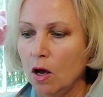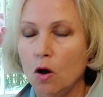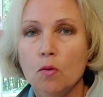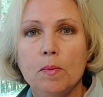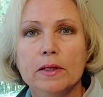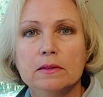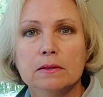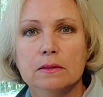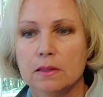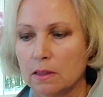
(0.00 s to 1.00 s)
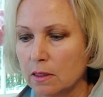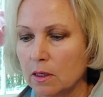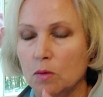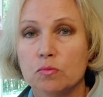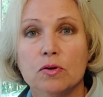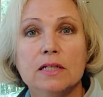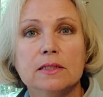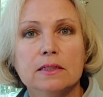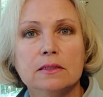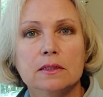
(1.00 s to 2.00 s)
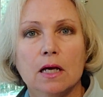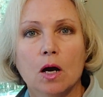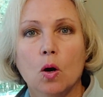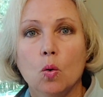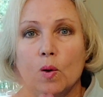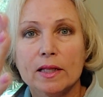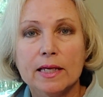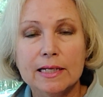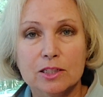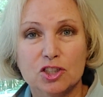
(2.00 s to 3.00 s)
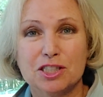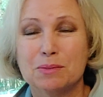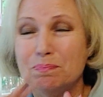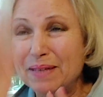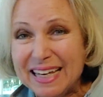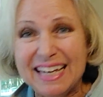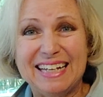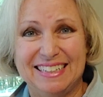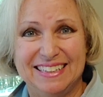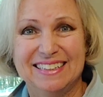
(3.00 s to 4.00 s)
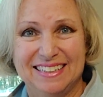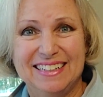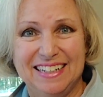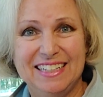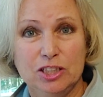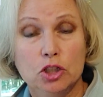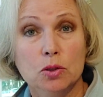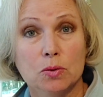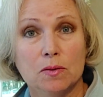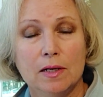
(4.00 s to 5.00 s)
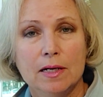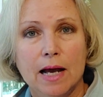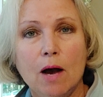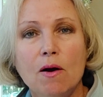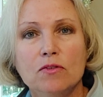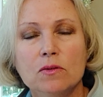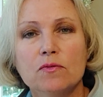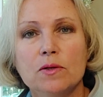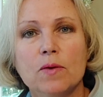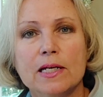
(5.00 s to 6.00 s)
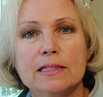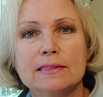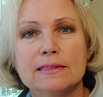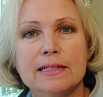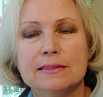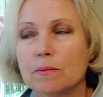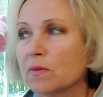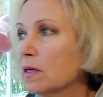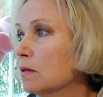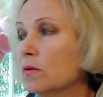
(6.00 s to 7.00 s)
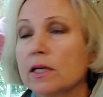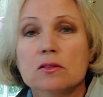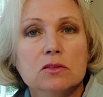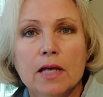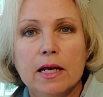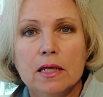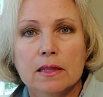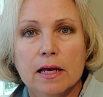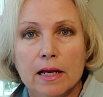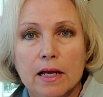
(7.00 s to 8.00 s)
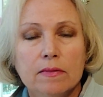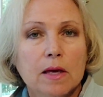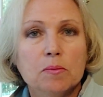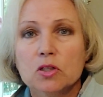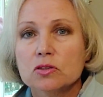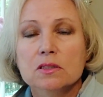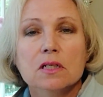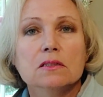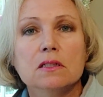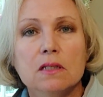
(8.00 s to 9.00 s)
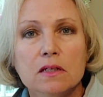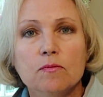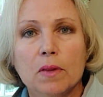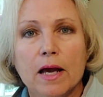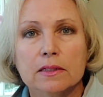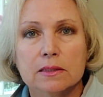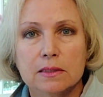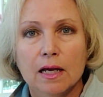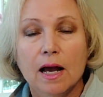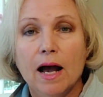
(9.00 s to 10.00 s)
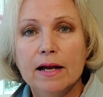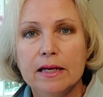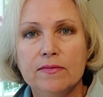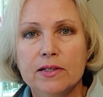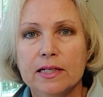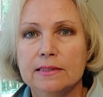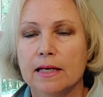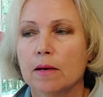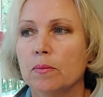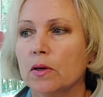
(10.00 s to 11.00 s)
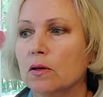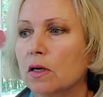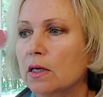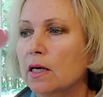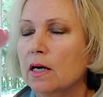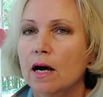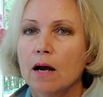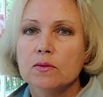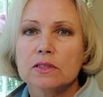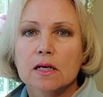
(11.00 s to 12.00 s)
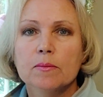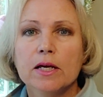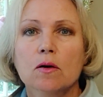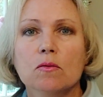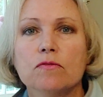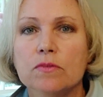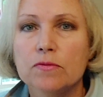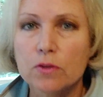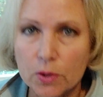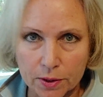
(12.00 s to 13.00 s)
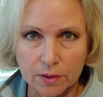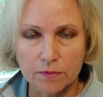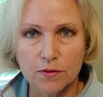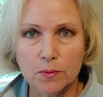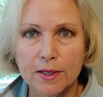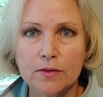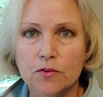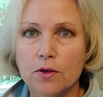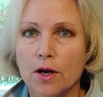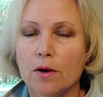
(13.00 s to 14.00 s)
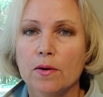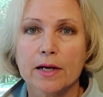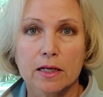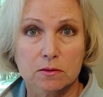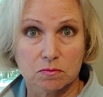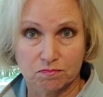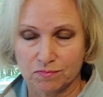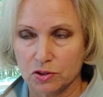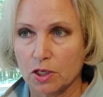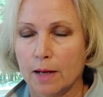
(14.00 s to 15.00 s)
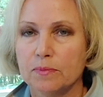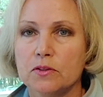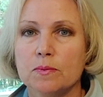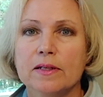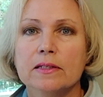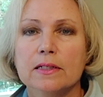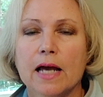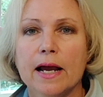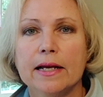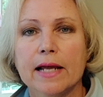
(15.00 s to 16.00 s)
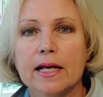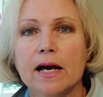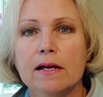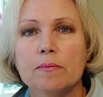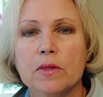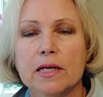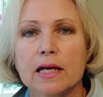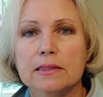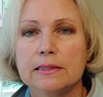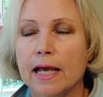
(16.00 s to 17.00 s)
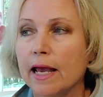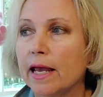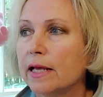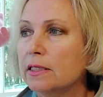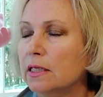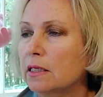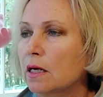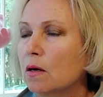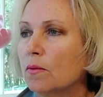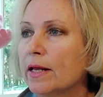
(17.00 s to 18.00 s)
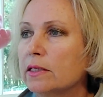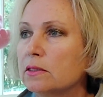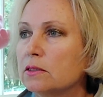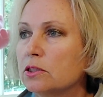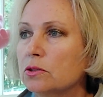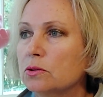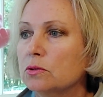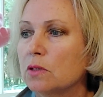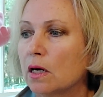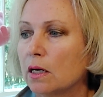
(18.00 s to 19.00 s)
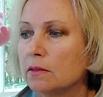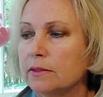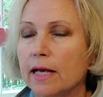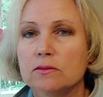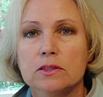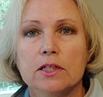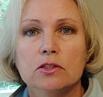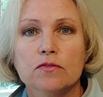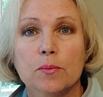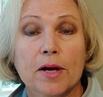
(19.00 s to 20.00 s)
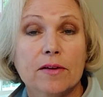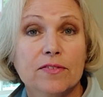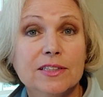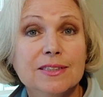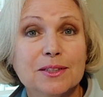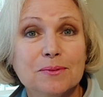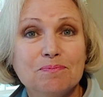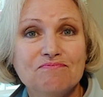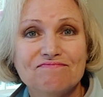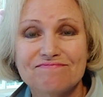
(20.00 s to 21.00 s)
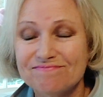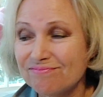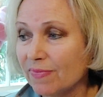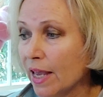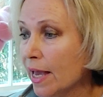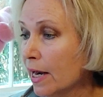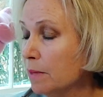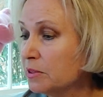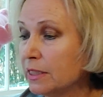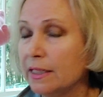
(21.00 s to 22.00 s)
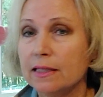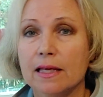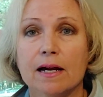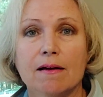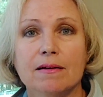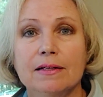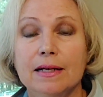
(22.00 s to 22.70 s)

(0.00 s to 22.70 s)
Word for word: Open, present, willing to speak into. How often have we wanted to say something and we don't say anything and that person doesn't leave blessed? I'll give you an example. I was coming home from Florida a few weeks ago and I stopped to spend the night and I got up the next day went into uh, downstairs for breakfast and I'm sitting there.